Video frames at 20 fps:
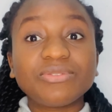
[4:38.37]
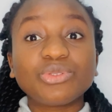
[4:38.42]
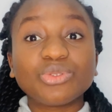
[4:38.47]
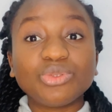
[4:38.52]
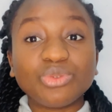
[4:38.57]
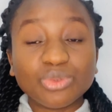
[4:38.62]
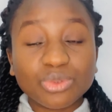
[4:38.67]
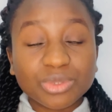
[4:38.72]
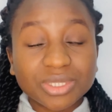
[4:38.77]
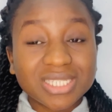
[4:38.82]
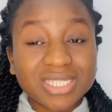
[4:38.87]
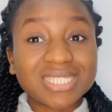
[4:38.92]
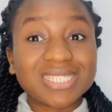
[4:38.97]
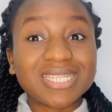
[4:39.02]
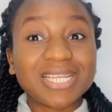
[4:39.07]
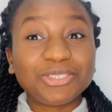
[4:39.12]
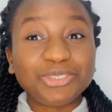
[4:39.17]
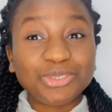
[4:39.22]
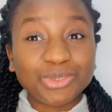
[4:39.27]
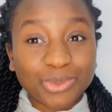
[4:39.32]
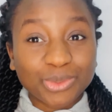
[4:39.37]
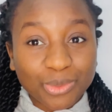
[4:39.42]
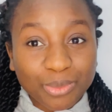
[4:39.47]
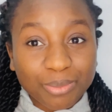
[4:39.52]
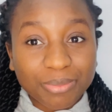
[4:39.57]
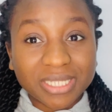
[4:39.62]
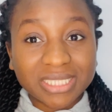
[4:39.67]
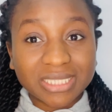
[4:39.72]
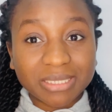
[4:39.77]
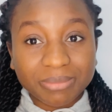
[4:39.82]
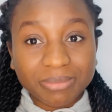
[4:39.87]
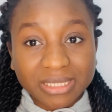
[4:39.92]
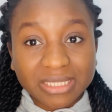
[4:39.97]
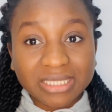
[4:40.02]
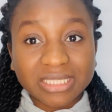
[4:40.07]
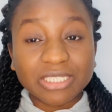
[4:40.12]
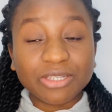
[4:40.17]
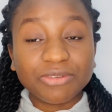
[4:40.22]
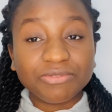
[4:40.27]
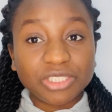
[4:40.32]
to know the sexual
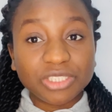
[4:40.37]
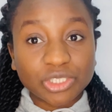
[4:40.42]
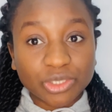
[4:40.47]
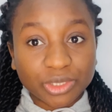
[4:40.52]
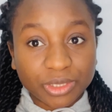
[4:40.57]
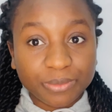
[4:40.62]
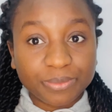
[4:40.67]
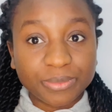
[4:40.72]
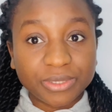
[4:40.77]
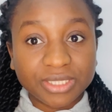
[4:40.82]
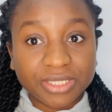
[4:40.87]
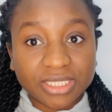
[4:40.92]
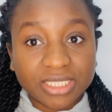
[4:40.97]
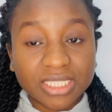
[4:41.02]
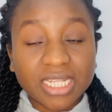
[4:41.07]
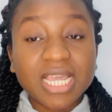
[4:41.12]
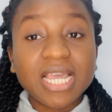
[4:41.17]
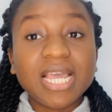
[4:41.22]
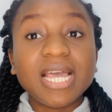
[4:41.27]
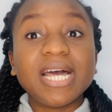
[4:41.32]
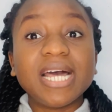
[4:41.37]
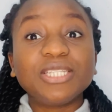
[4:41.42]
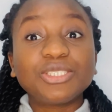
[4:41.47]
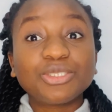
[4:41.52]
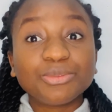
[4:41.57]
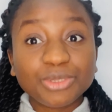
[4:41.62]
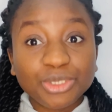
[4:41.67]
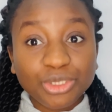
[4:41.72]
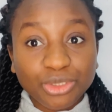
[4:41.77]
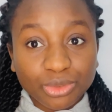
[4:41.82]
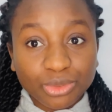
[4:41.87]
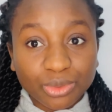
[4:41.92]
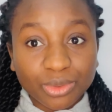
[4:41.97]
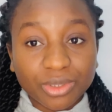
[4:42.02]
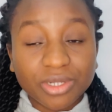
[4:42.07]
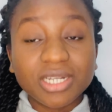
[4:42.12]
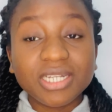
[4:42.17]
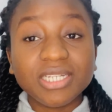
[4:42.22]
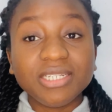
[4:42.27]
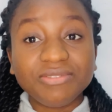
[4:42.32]
compatibility of this other person and to be
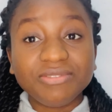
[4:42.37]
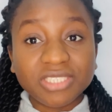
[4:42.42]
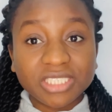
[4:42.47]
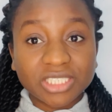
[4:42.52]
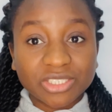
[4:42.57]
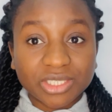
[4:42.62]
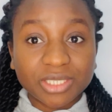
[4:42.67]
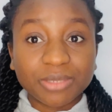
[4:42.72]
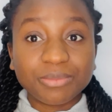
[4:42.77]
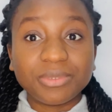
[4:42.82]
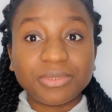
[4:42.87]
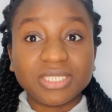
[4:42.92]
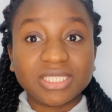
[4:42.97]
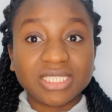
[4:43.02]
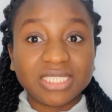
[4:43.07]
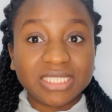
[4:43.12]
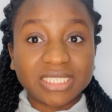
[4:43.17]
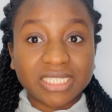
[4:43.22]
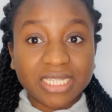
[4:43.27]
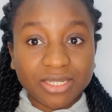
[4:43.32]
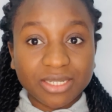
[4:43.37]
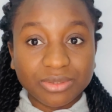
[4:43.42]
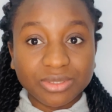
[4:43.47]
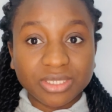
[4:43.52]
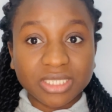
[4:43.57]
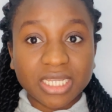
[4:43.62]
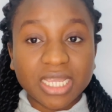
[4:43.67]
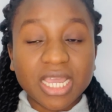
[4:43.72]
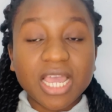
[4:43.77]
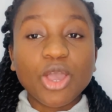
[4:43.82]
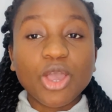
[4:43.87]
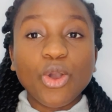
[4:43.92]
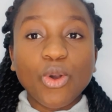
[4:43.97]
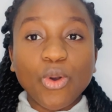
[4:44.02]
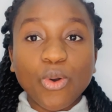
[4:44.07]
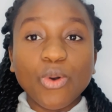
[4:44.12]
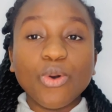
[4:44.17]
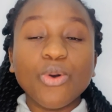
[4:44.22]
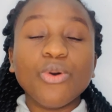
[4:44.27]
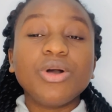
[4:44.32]
sure if this other person is healthy
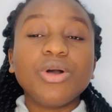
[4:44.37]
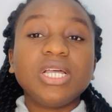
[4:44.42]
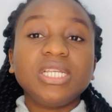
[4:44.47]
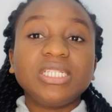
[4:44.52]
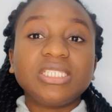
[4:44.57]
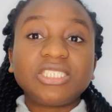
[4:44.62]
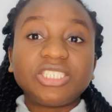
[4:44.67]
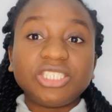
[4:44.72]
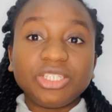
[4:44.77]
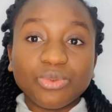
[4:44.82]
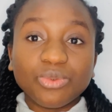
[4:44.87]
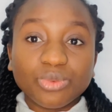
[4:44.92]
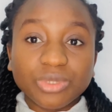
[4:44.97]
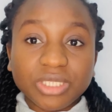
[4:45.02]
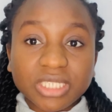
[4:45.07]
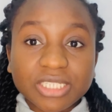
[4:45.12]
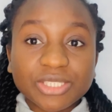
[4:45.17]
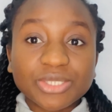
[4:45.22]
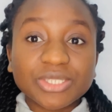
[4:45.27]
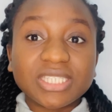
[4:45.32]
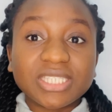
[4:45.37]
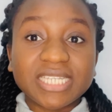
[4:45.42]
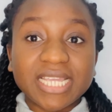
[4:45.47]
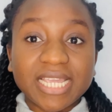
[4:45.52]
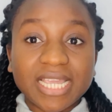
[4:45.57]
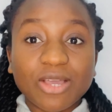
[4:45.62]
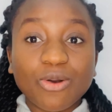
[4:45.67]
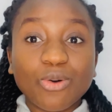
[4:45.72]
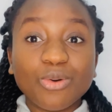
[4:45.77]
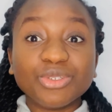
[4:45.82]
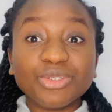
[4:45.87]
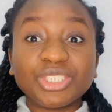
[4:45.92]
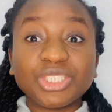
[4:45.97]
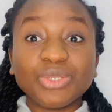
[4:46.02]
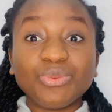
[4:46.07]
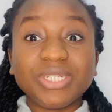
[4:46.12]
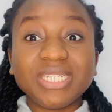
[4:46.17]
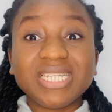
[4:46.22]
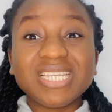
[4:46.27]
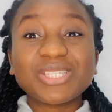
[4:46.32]
or she will need to take, or she will
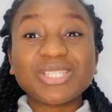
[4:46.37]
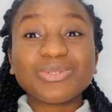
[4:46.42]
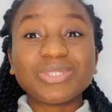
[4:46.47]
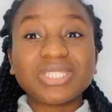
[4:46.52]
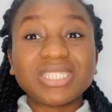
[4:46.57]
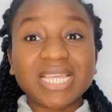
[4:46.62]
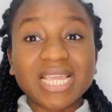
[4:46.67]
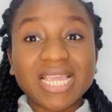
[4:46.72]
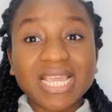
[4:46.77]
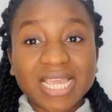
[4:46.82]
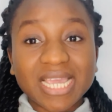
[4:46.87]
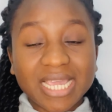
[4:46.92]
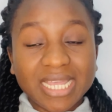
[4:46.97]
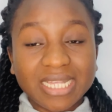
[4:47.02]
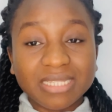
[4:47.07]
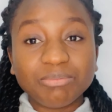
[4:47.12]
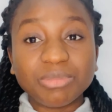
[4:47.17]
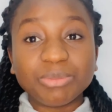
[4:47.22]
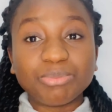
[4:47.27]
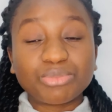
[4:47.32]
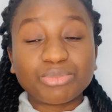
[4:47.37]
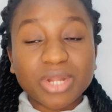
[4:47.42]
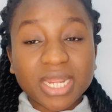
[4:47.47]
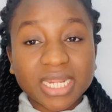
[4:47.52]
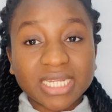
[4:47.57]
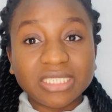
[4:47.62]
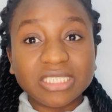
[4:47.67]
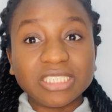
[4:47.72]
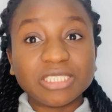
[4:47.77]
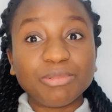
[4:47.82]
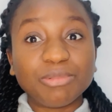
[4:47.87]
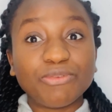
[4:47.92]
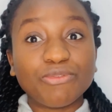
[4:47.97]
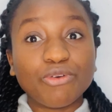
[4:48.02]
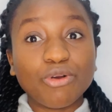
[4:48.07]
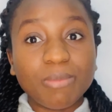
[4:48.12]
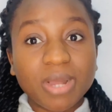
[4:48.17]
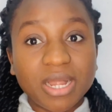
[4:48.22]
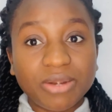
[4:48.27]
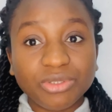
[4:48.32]
need to take and be pregnant before
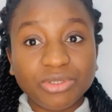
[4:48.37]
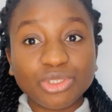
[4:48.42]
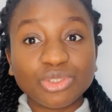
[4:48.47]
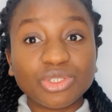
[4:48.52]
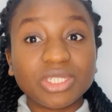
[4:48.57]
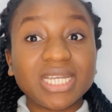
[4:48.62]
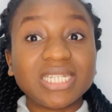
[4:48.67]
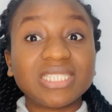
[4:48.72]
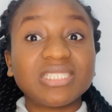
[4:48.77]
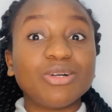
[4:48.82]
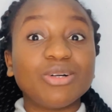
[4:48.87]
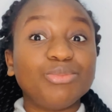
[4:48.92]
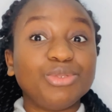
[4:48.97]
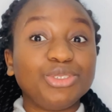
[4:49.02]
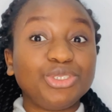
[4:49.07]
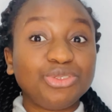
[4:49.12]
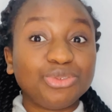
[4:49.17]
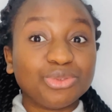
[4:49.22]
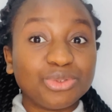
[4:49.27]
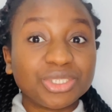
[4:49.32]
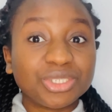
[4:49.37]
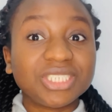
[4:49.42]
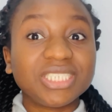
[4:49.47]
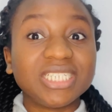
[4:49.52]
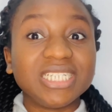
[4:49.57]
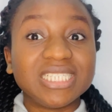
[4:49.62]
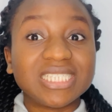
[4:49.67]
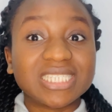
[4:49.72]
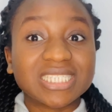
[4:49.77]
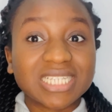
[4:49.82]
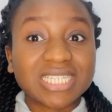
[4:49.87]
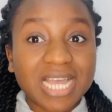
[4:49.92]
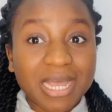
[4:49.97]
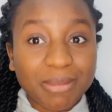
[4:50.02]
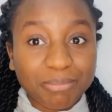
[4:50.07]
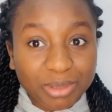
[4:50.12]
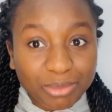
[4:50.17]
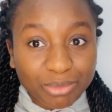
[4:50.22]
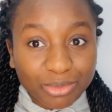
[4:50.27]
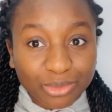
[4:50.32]
marriage so that I'll be sure she's
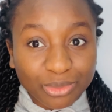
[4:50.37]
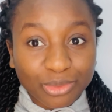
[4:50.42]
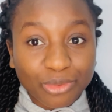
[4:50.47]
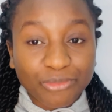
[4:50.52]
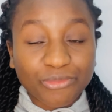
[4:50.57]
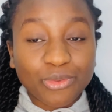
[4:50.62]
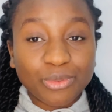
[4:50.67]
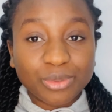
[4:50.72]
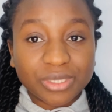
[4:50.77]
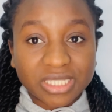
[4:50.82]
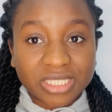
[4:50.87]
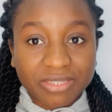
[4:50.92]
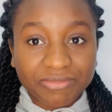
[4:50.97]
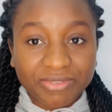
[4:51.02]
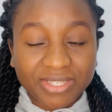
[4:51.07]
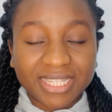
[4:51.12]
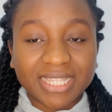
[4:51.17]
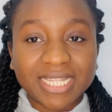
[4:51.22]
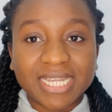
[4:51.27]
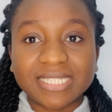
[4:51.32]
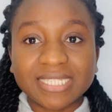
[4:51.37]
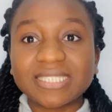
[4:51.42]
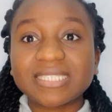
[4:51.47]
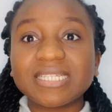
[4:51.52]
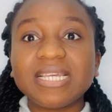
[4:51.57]
capable of conceiving that